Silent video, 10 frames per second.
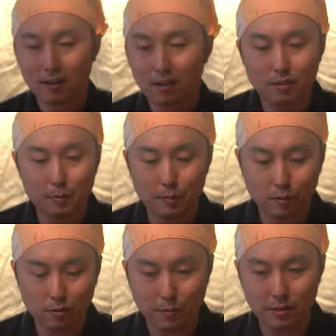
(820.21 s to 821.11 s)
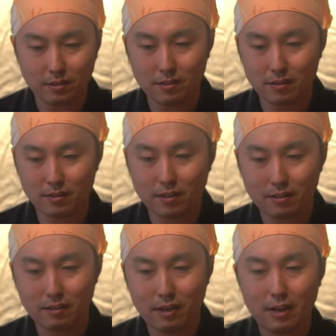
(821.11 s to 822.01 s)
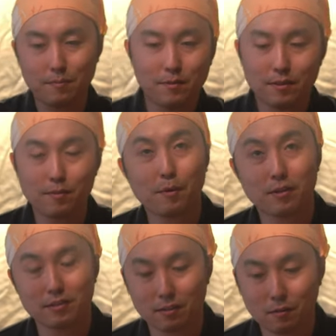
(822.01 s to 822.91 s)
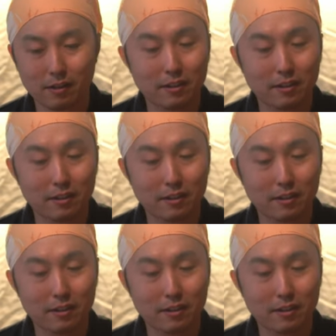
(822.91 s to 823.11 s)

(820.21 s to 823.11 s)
other people to basically just grab the parts they want.